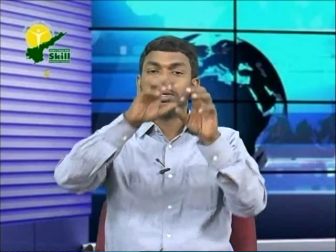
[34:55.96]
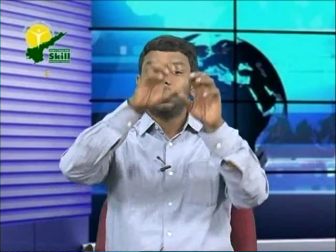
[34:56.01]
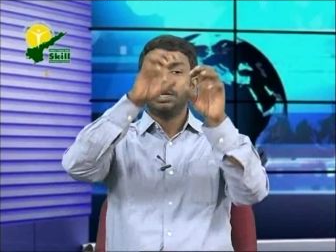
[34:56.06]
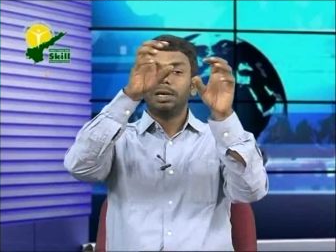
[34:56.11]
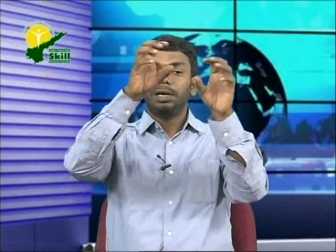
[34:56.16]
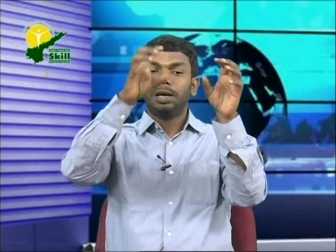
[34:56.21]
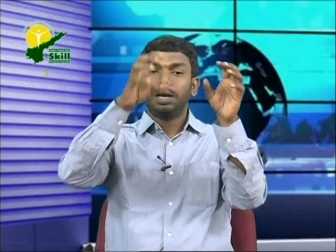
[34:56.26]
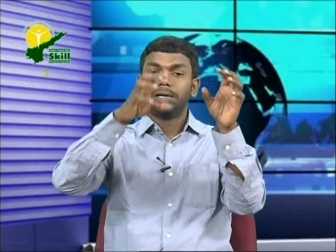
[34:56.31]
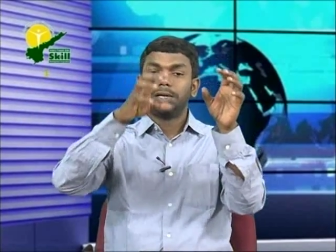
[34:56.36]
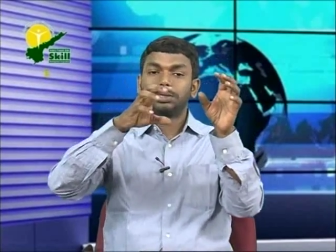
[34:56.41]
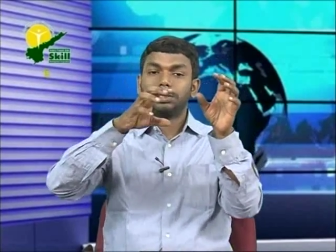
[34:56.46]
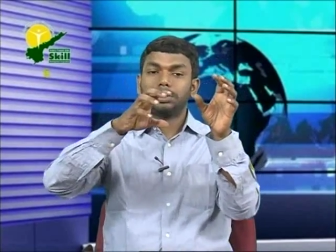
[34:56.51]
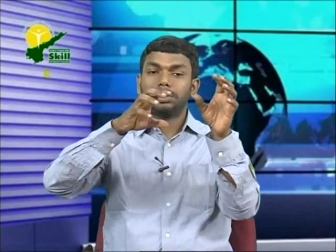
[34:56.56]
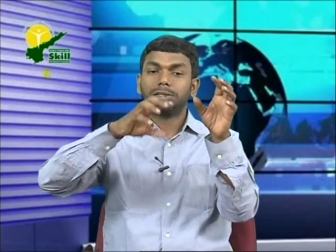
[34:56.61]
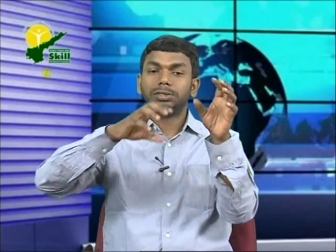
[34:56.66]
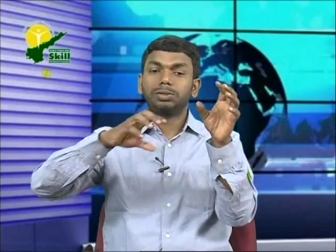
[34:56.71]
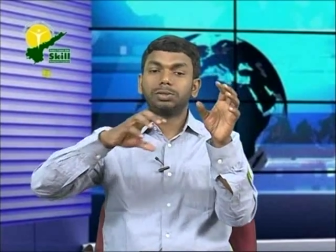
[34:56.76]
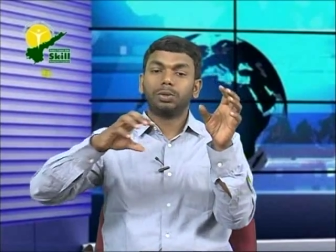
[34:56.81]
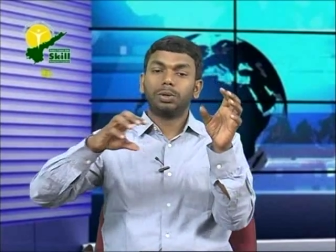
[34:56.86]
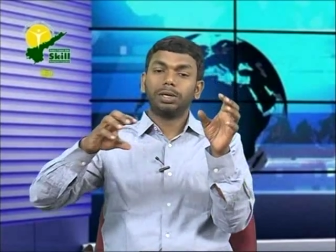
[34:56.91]
as it is
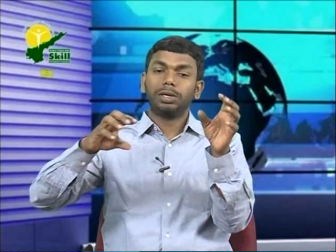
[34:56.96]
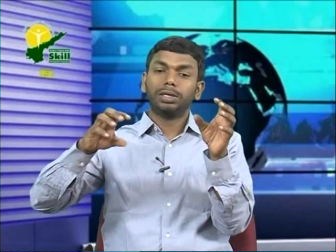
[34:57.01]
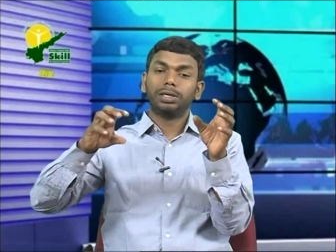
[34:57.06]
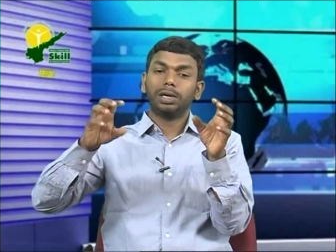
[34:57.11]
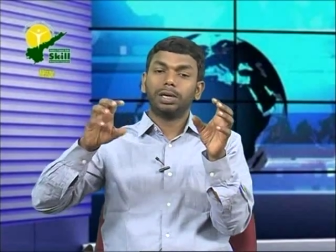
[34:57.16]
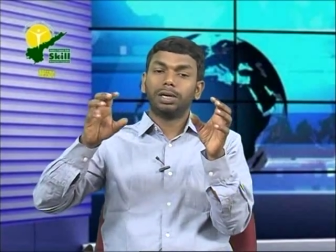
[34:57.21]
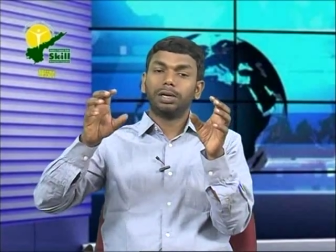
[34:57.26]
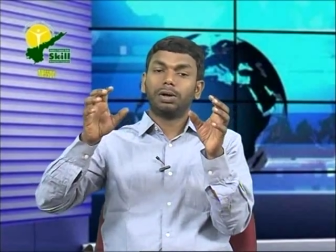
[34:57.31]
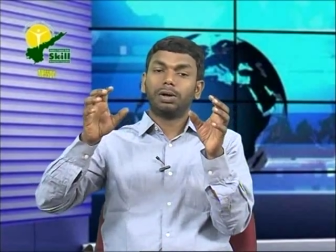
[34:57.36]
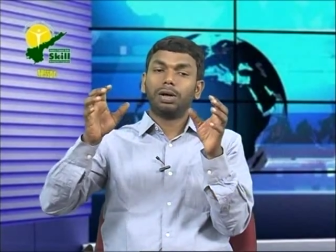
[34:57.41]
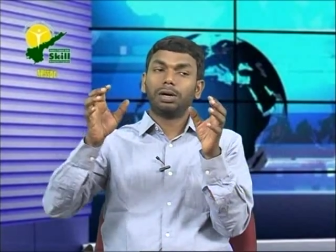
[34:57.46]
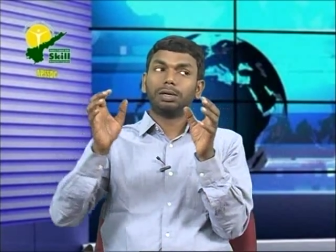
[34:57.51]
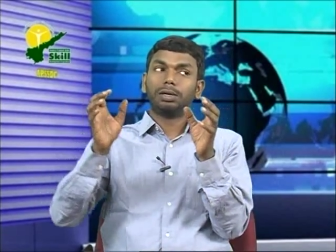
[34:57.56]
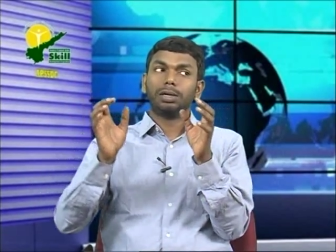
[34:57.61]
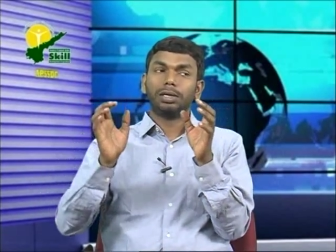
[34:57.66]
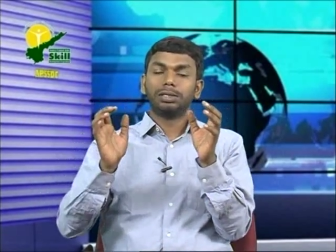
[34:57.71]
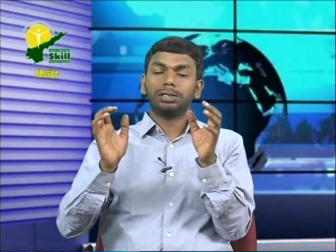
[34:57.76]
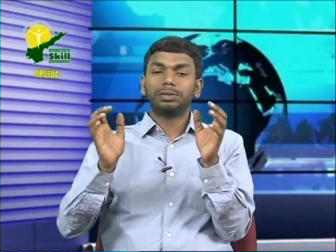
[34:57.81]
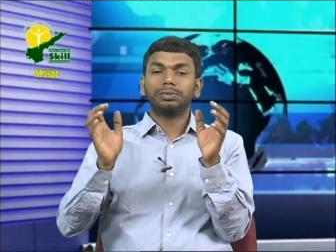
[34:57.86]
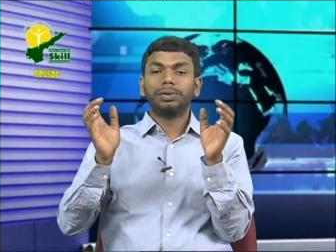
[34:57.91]
storing in an
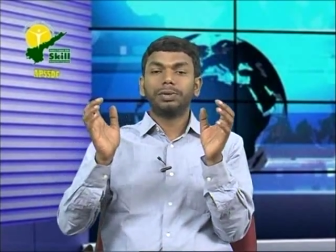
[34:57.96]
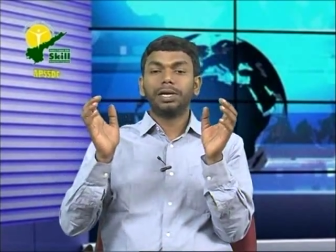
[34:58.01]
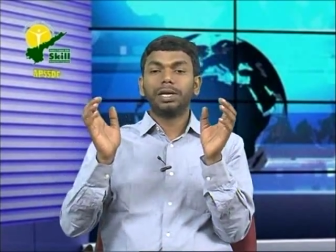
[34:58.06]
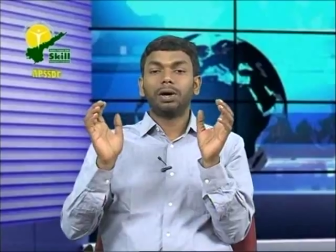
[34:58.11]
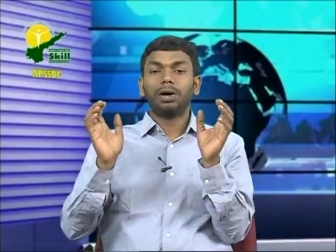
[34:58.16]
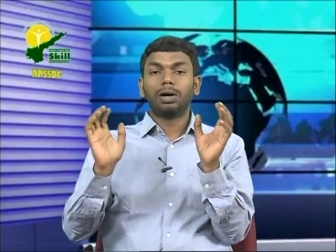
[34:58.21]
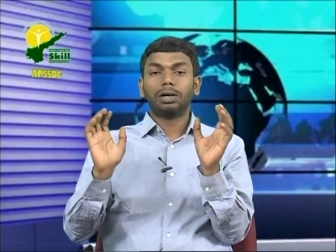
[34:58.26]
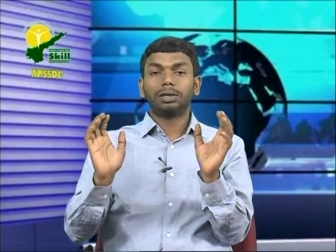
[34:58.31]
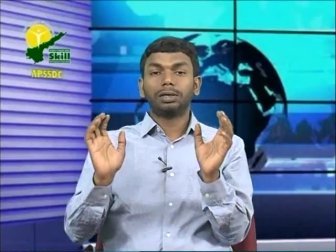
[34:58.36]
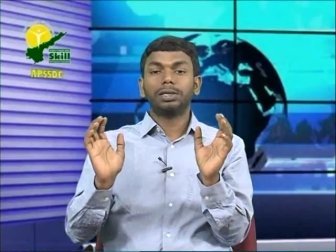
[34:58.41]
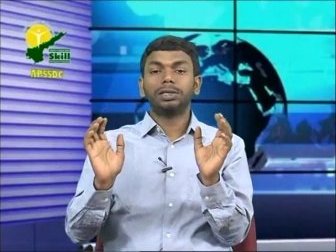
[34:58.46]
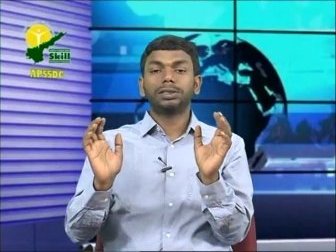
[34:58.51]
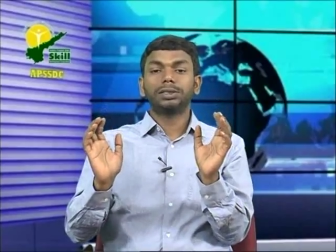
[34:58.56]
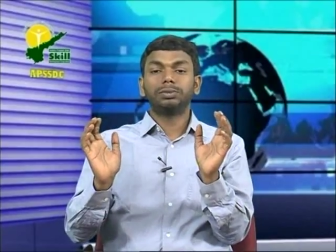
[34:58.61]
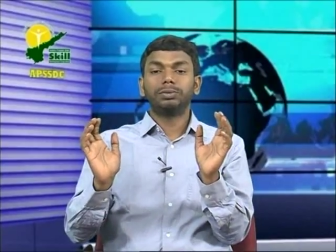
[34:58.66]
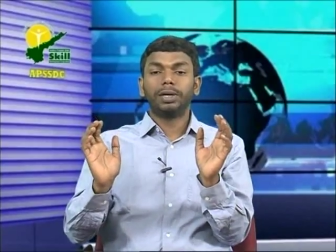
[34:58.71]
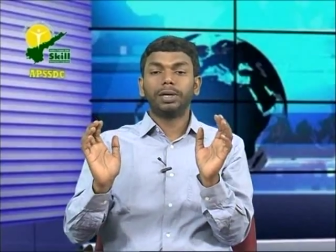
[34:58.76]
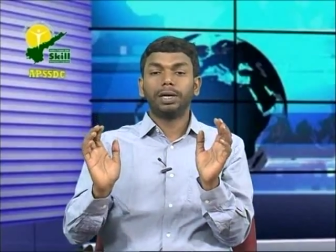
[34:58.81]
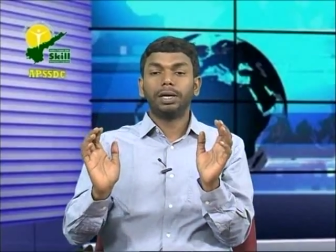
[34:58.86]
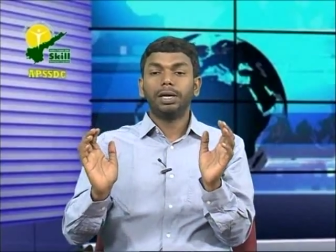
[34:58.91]
organized, very organized
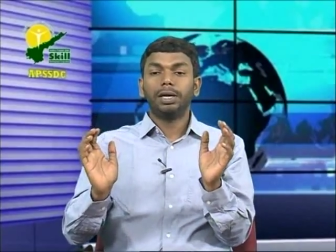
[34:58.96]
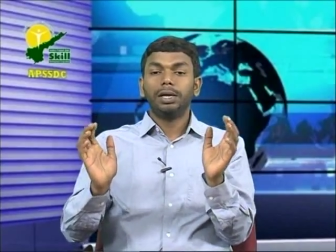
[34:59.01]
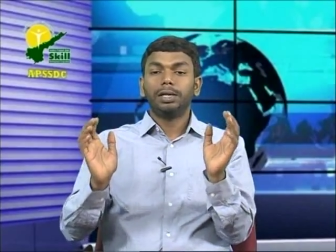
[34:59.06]
way,